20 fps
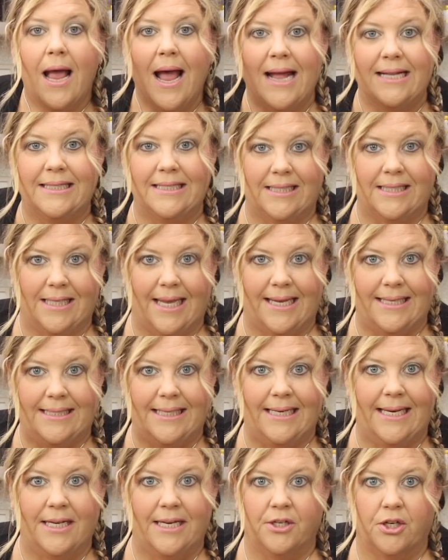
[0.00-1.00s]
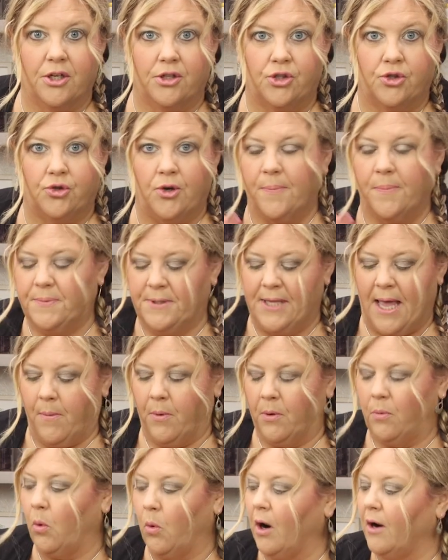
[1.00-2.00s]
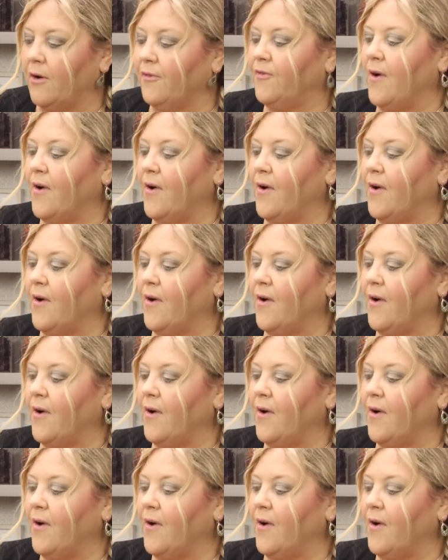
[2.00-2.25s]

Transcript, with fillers: and slice it into strips, that would work